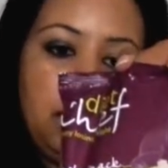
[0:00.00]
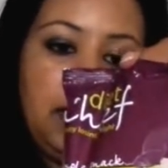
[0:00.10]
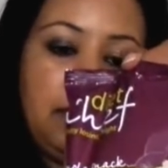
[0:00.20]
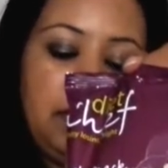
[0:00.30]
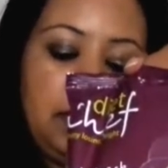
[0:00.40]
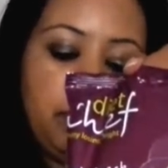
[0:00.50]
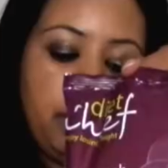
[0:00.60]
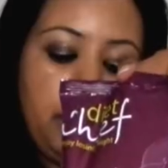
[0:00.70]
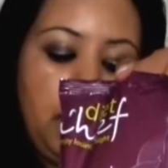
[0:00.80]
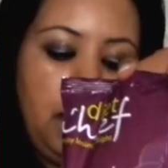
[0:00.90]
Lovely
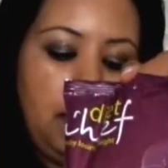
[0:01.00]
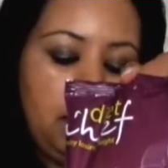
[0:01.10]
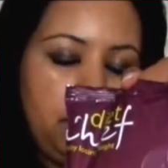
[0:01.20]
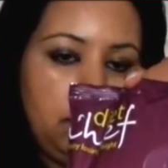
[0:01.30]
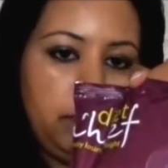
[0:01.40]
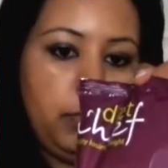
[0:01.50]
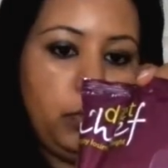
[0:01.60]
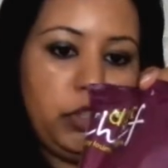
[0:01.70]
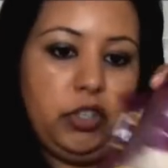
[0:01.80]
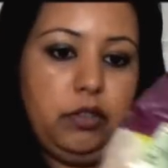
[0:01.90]

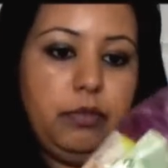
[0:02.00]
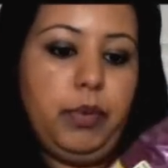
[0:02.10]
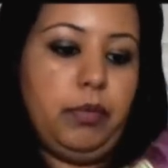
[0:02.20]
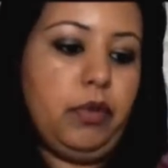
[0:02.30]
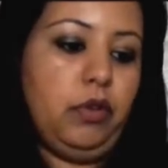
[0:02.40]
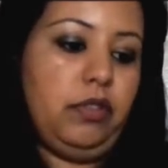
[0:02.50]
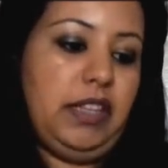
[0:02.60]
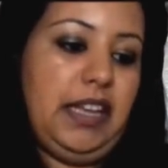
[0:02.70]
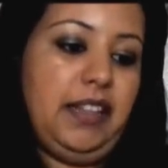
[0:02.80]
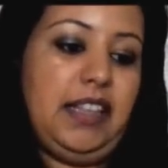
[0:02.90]
portion of popcorn there.